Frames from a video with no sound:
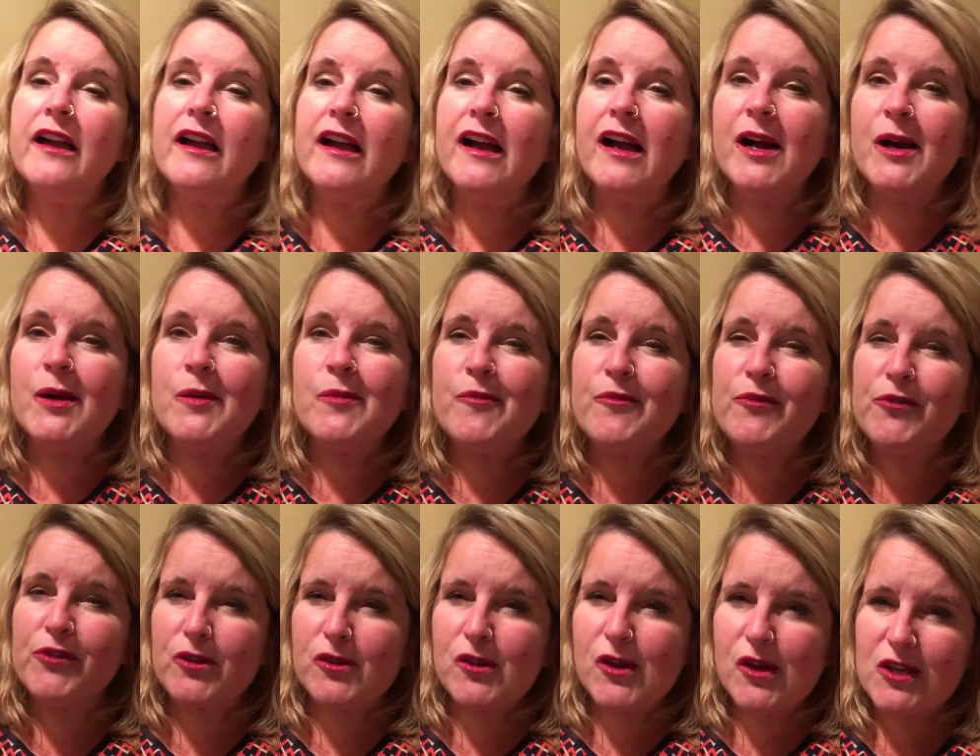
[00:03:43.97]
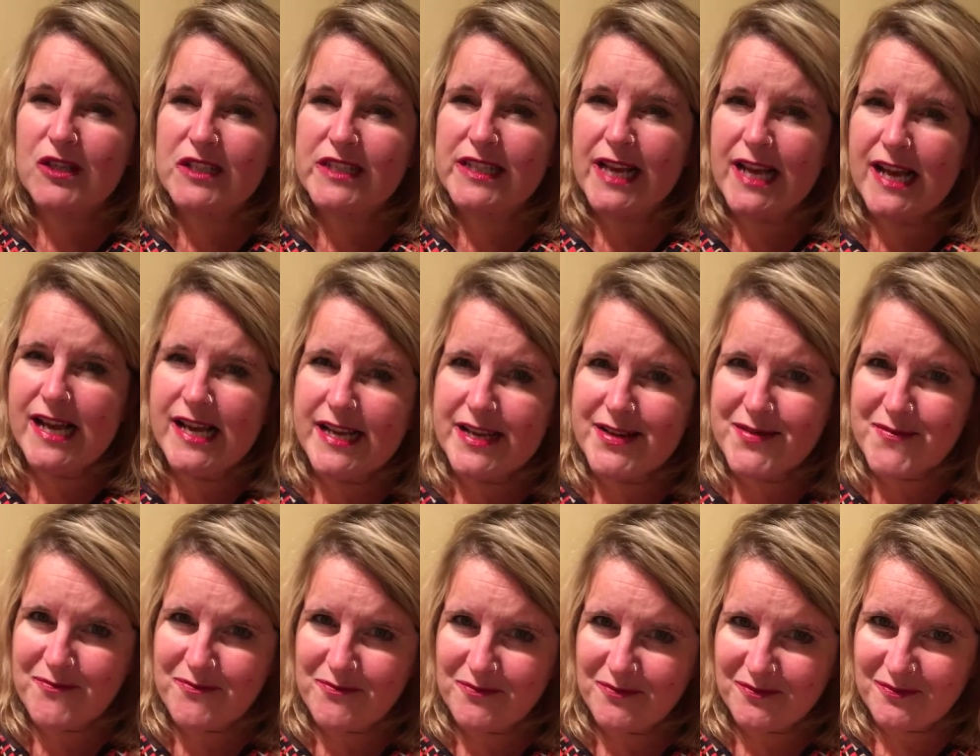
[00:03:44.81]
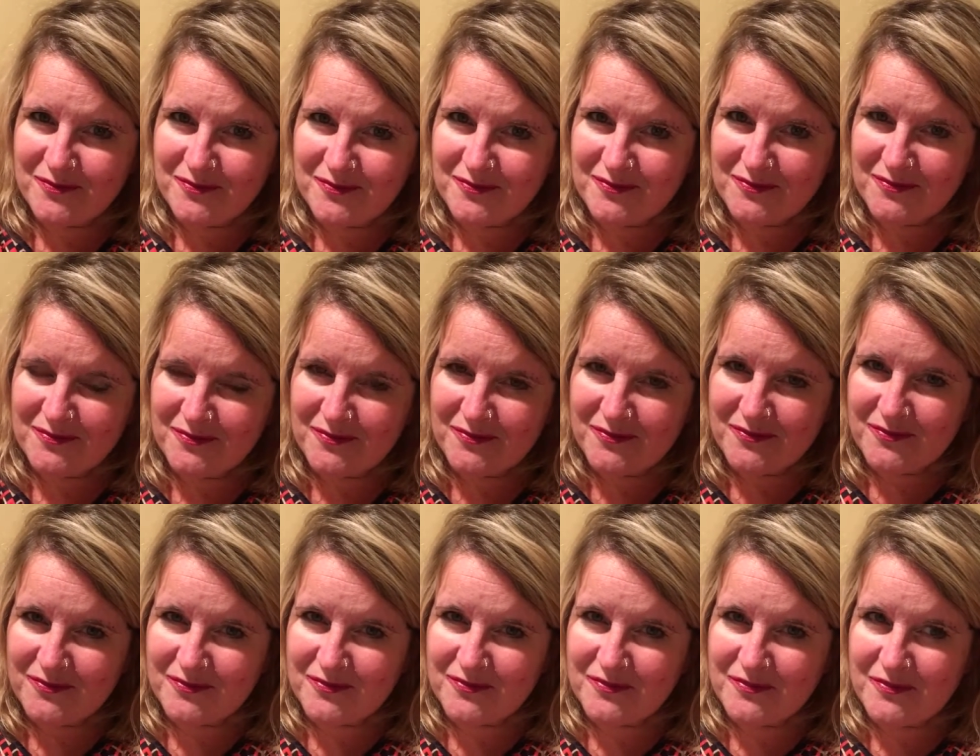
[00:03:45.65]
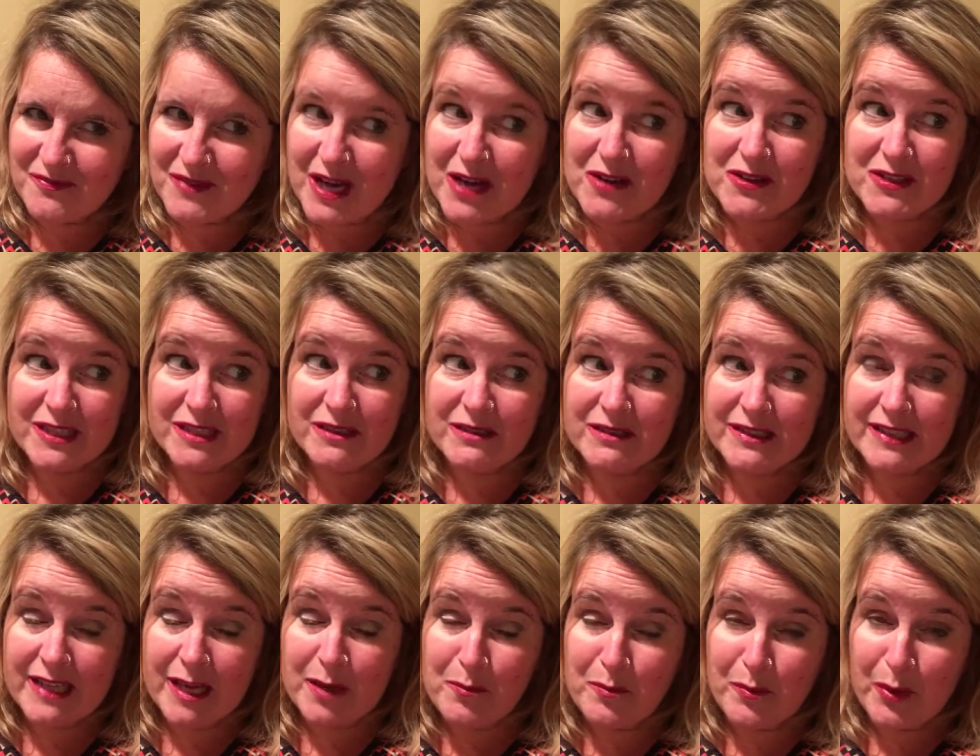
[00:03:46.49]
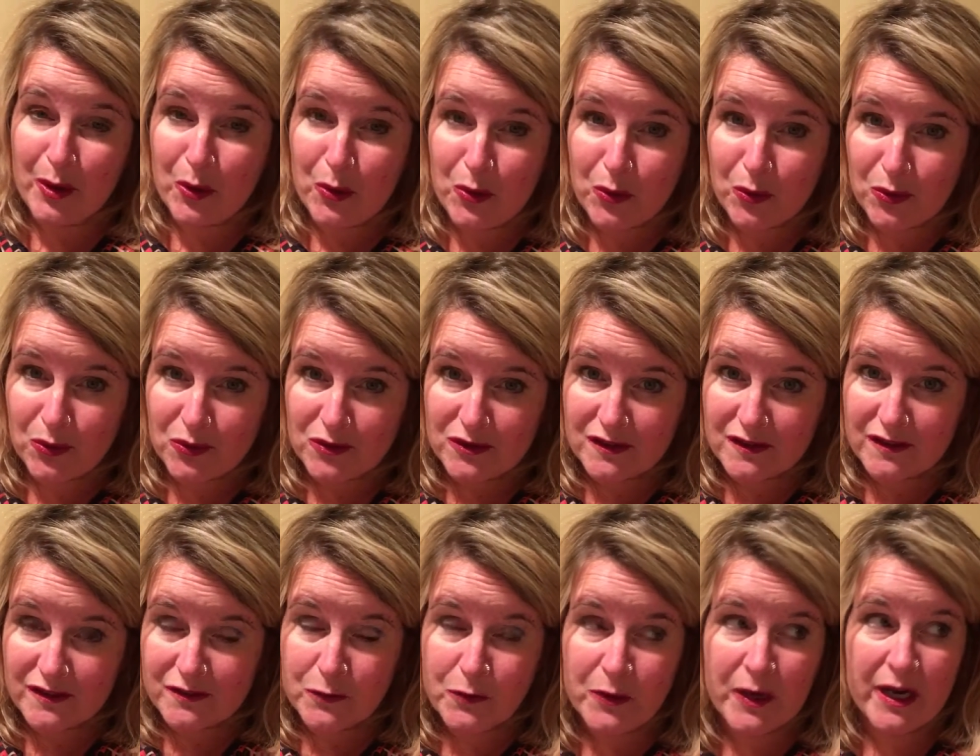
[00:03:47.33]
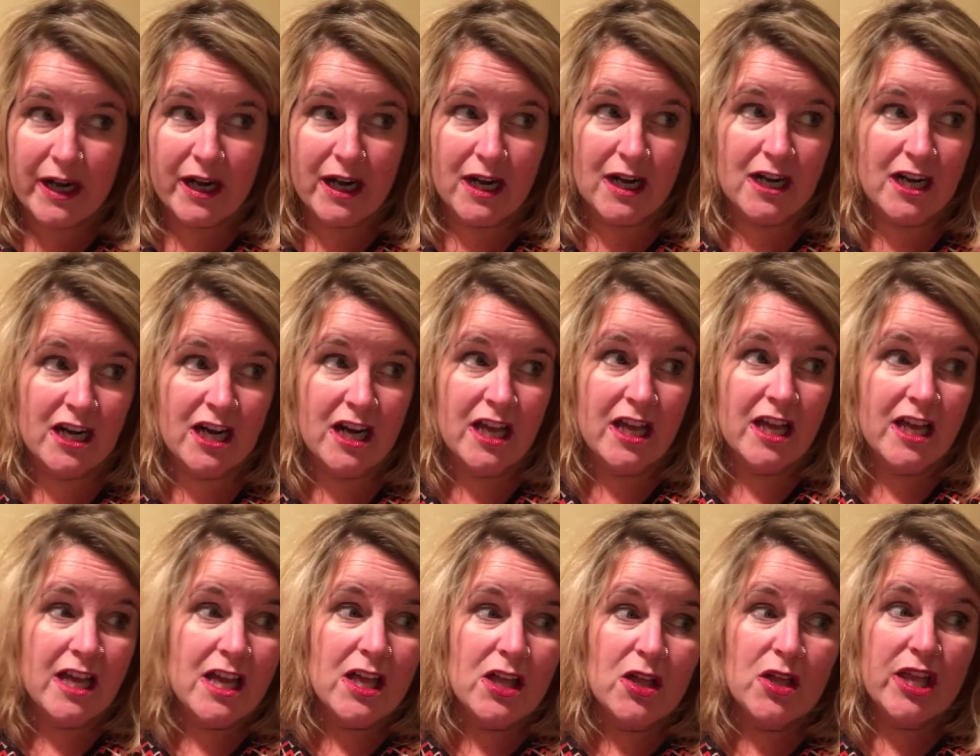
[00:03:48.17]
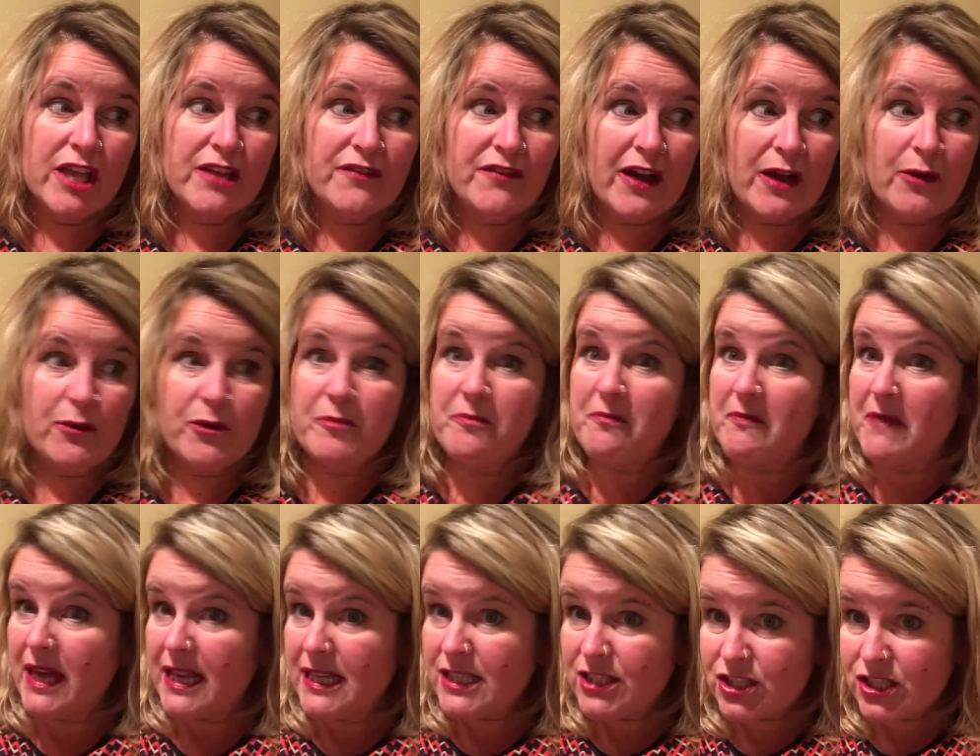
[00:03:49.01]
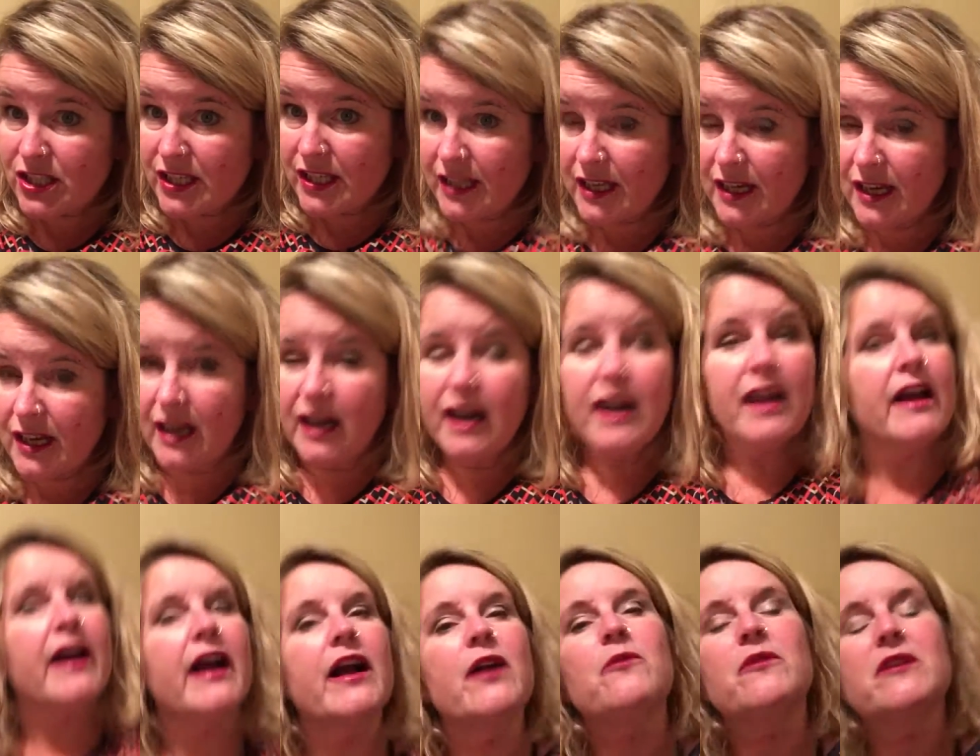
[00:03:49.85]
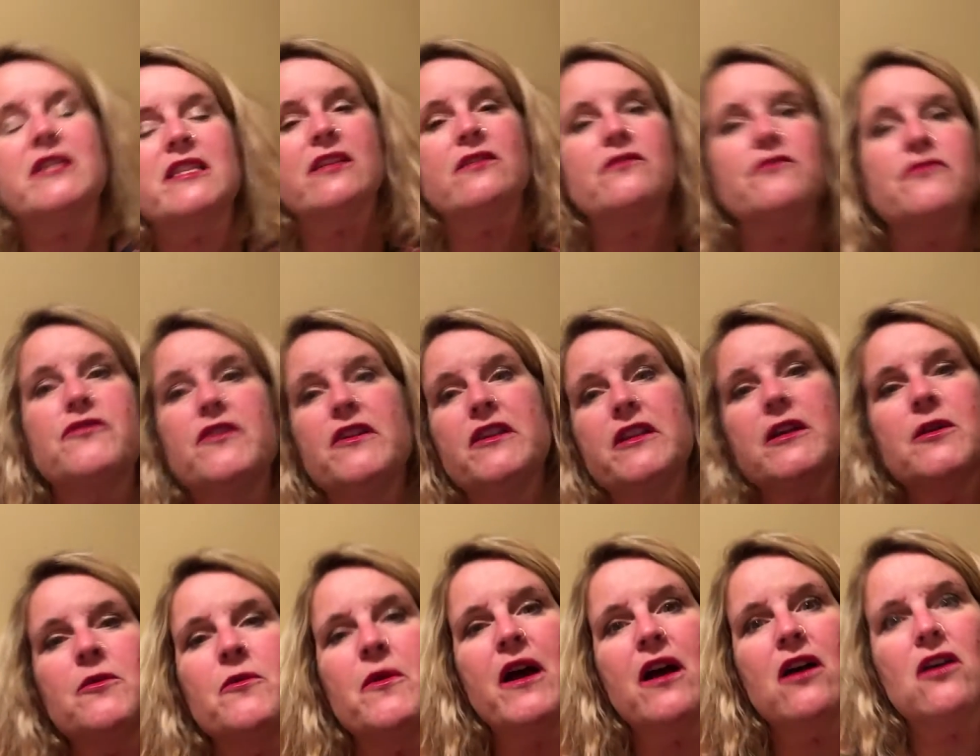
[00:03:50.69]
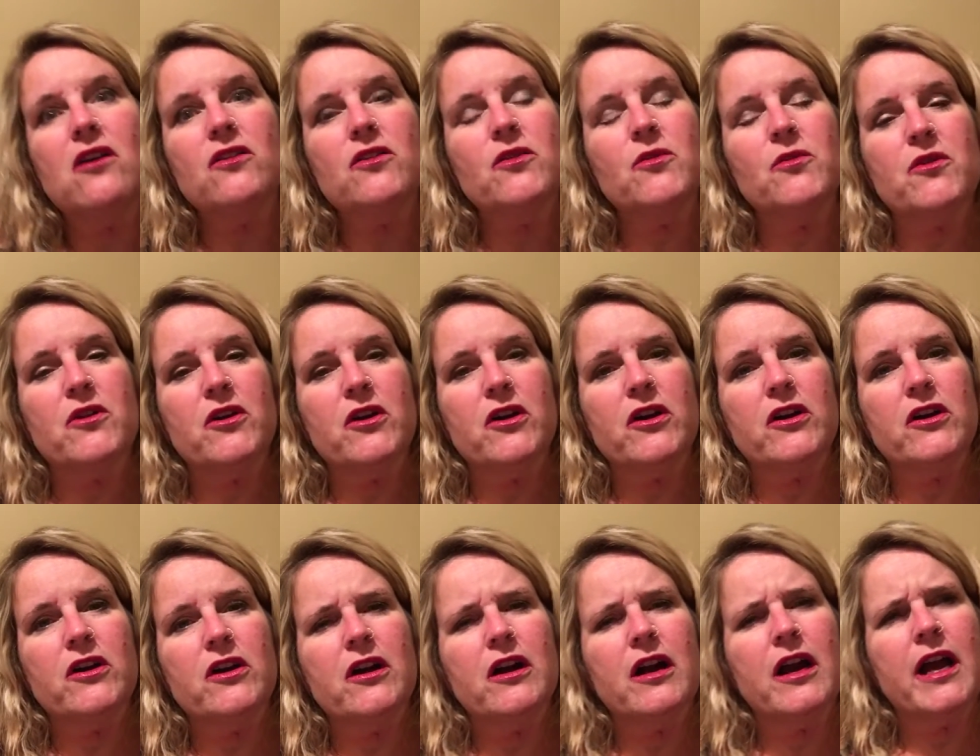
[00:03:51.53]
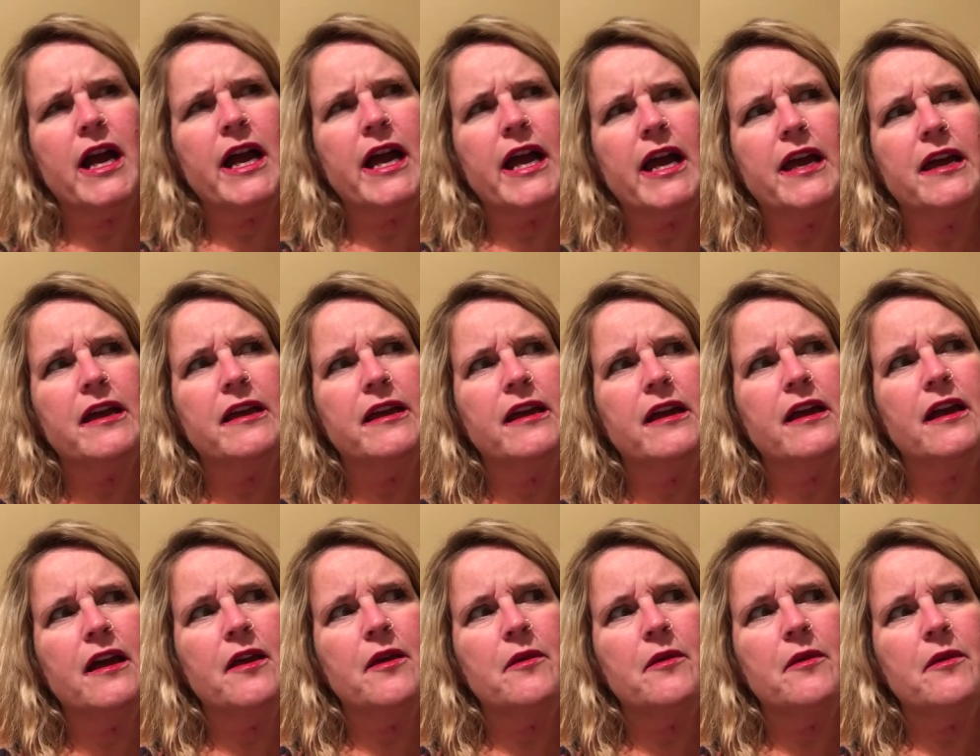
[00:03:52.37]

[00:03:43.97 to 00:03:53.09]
For a long time, I was in the same boat where if I would mention I wasn't feeling well or I